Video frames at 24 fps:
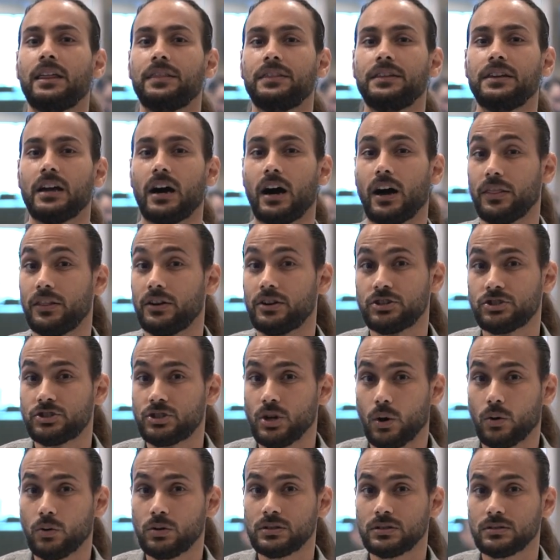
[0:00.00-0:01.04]
the others
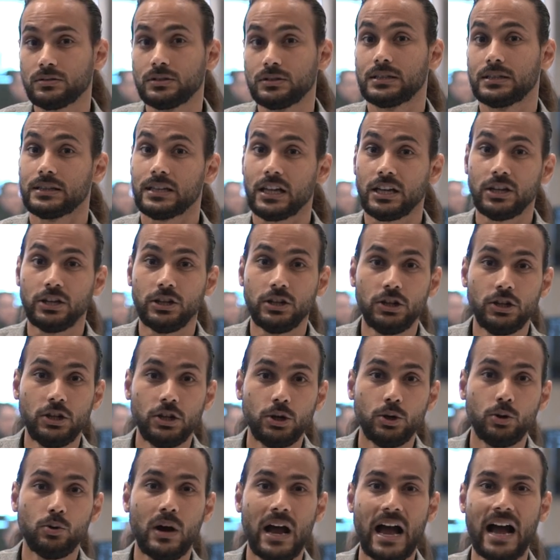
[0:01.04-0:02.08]
don't, then
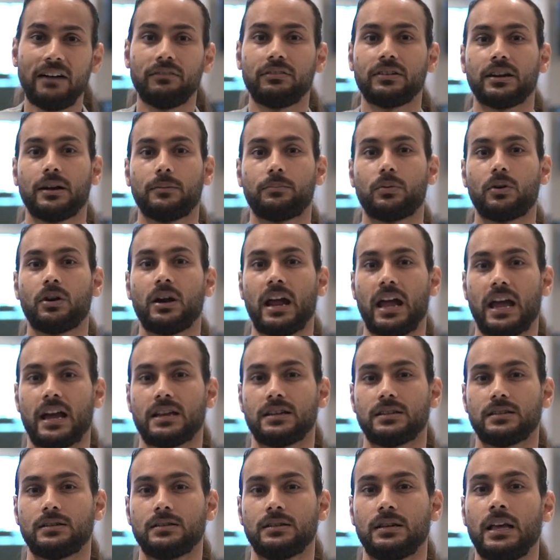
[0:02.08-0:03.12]
you have an upper
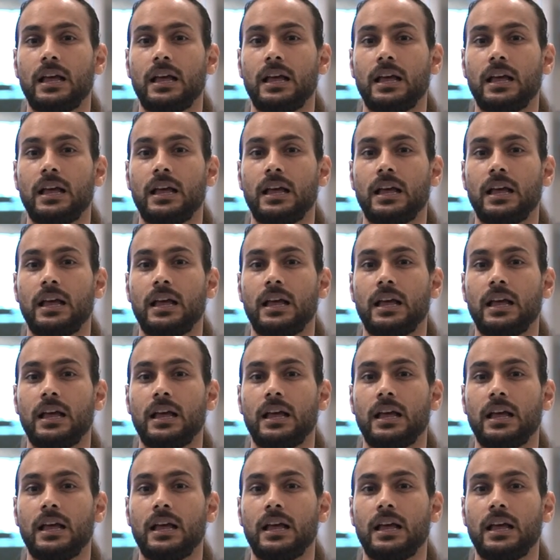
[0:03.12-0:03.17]
hand.